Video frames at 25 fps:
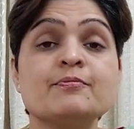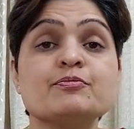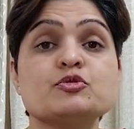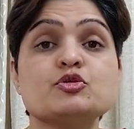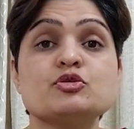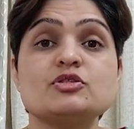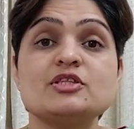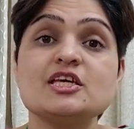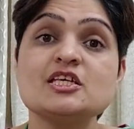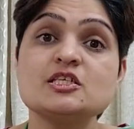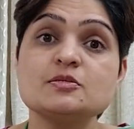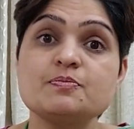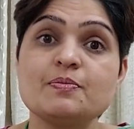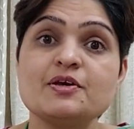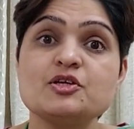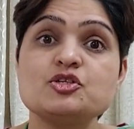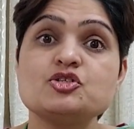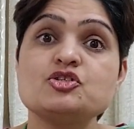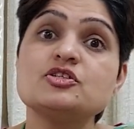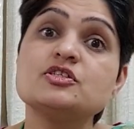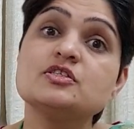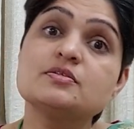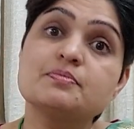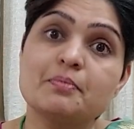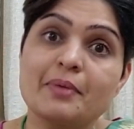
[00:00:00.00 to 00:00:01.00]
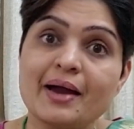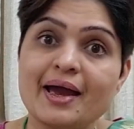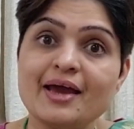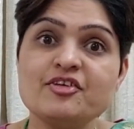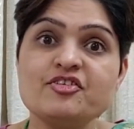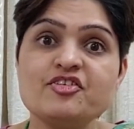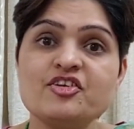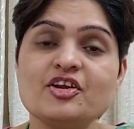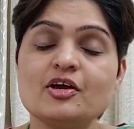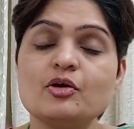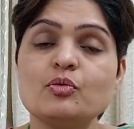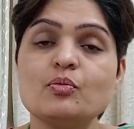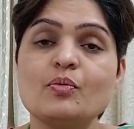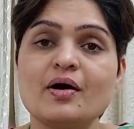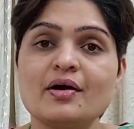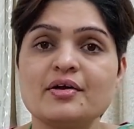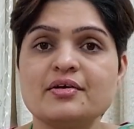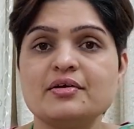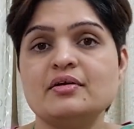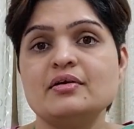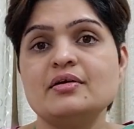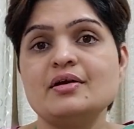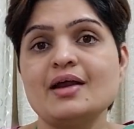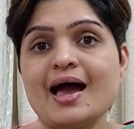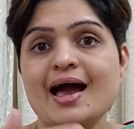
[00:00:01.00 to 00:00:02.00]
So these patients might
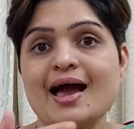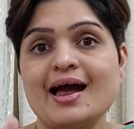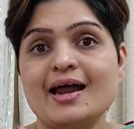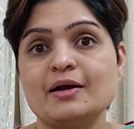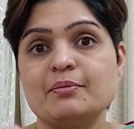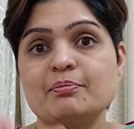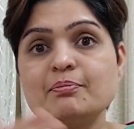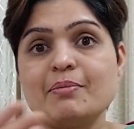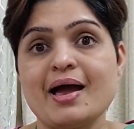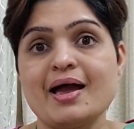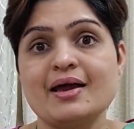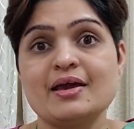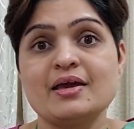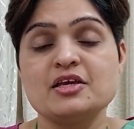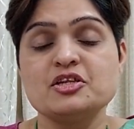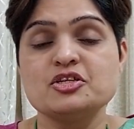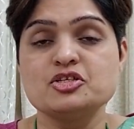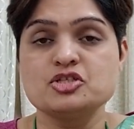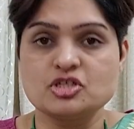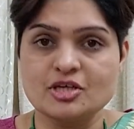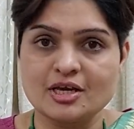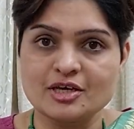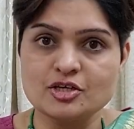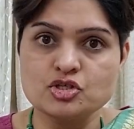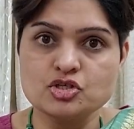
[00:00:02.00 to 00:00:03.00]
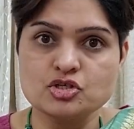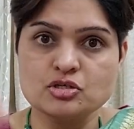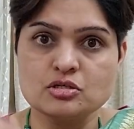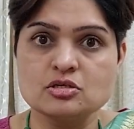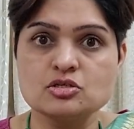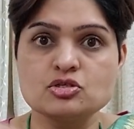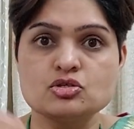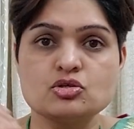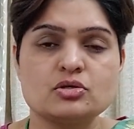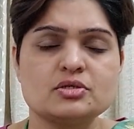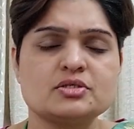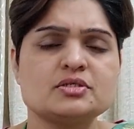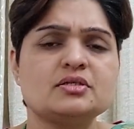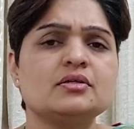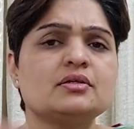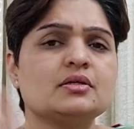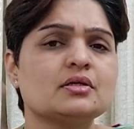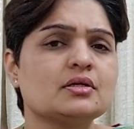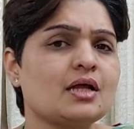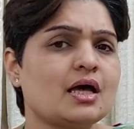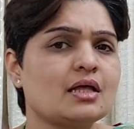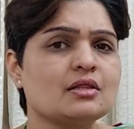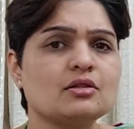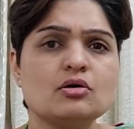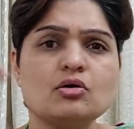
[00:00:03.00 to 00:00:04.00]
require add back injections or
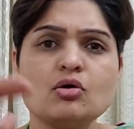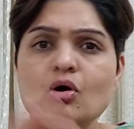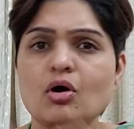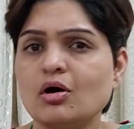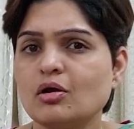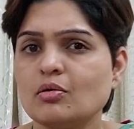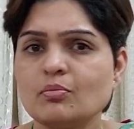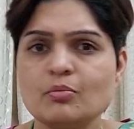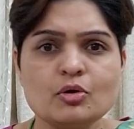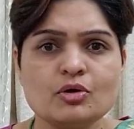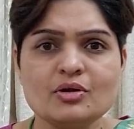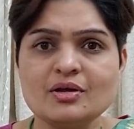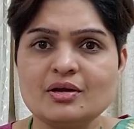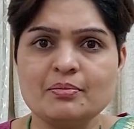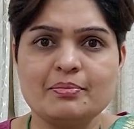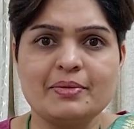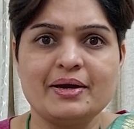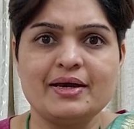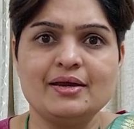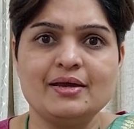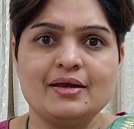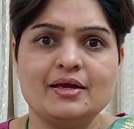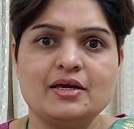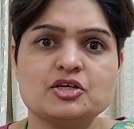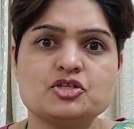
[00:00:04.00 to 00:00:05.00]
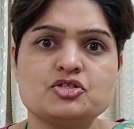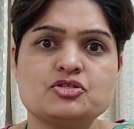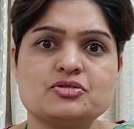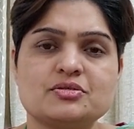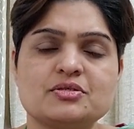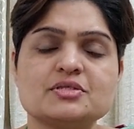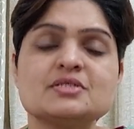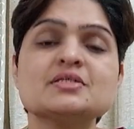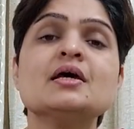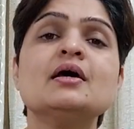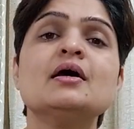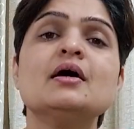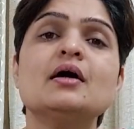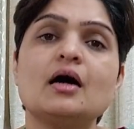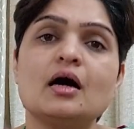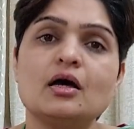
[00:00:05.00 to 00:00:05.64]
certain other hormonal medications